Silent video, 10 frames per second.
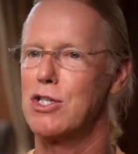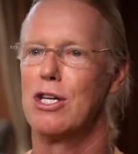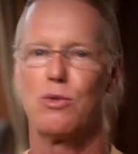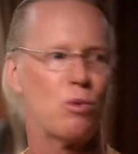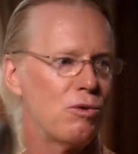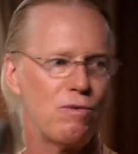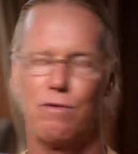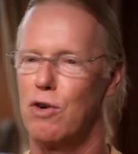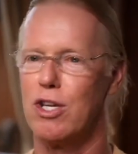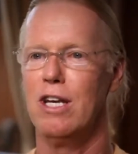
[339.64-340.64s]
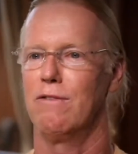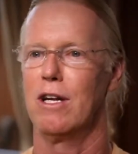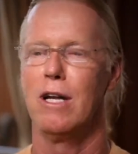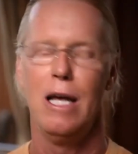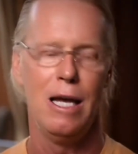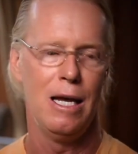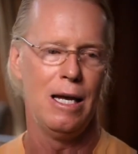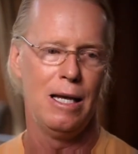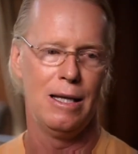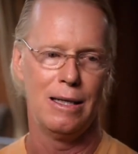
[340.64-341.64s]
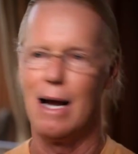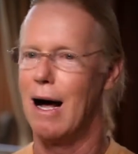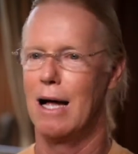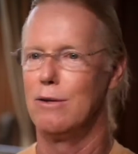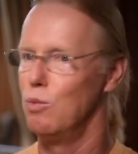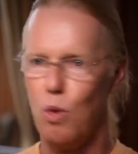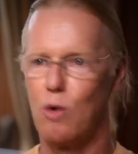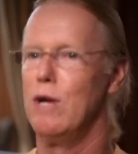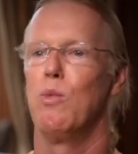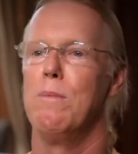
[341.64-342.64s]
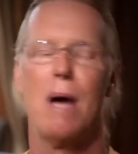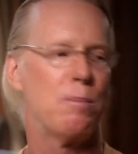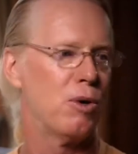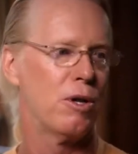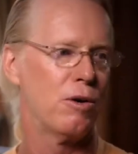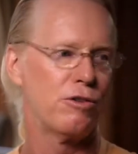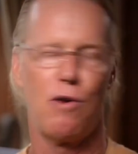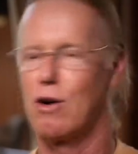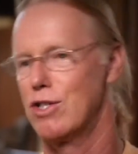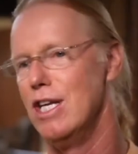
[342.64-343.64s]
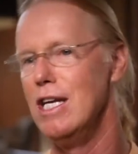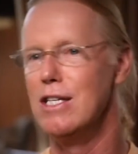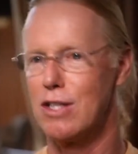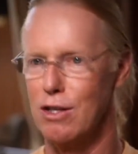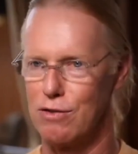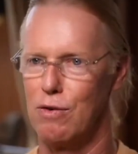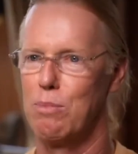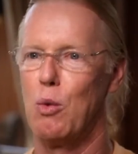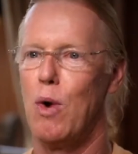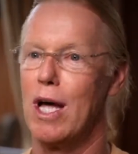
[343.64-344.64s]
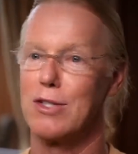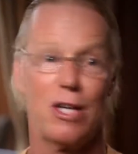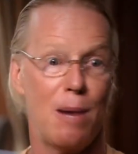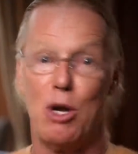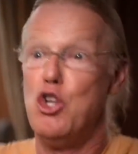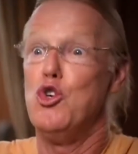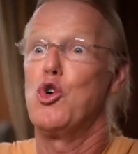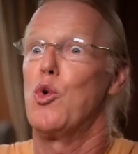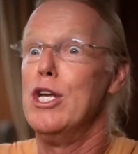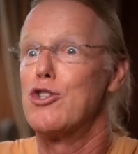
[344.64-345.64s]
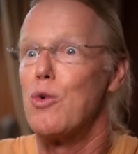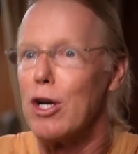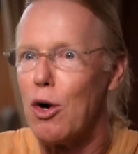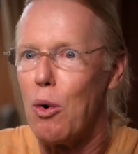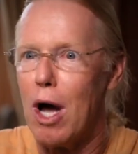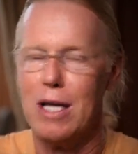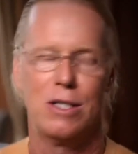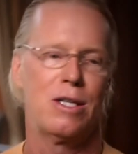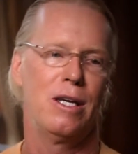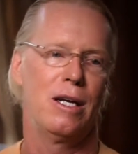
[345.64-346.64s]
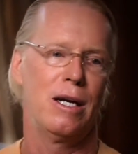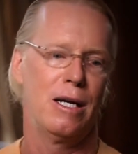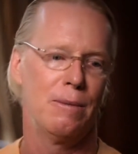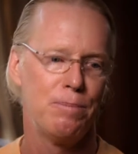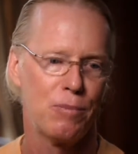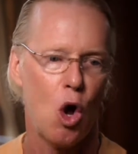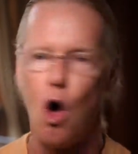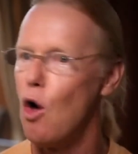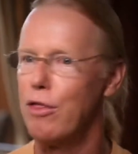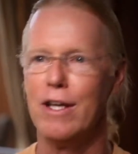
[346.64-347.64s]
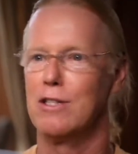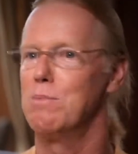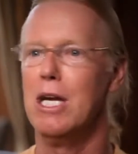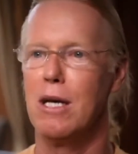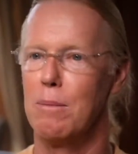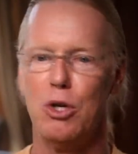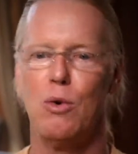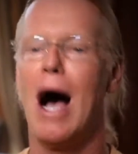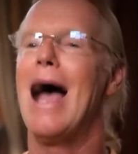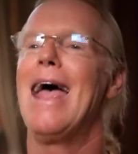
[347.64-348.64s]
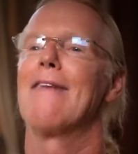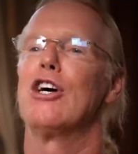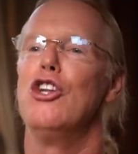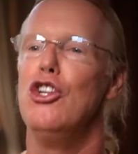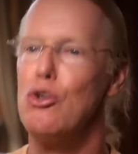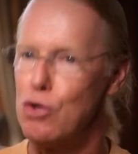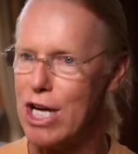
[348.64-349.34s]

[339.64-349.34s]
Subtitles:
my sins were forgiven, that God won't even remember they're as far as the east is from the west, that I'm a new creature in Christ, that all things become new. I have a new